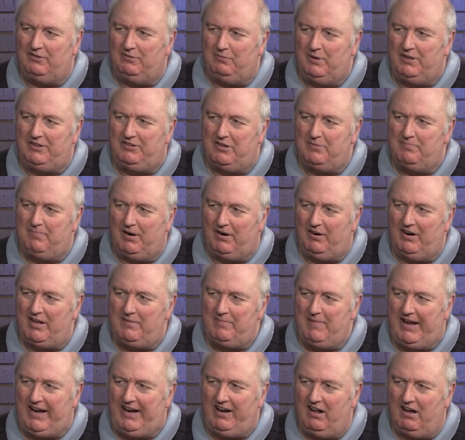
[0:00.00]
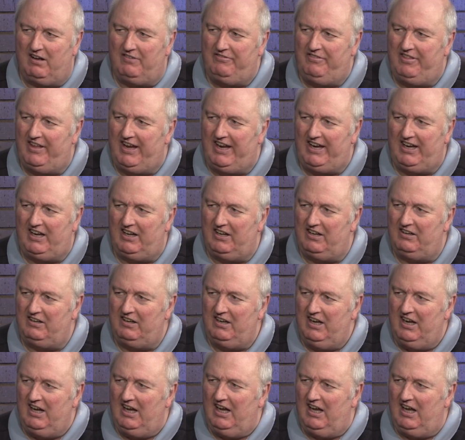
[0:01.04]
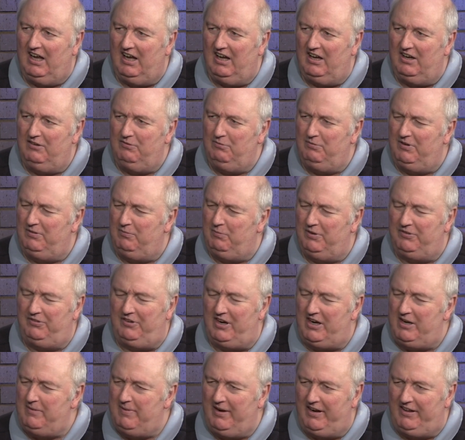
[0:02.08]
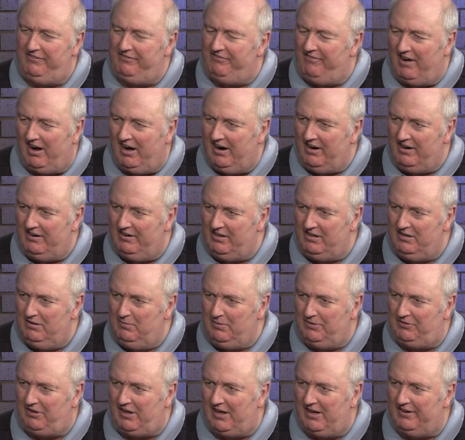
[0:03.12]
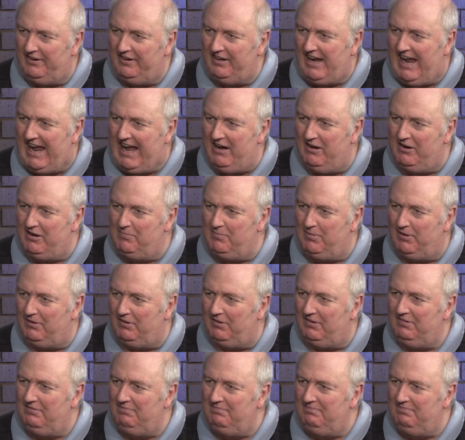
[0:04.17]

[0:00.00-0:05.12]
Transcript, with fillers: with the Bernie Madoff thing, and uh, was anybody fired? Who was held accountable?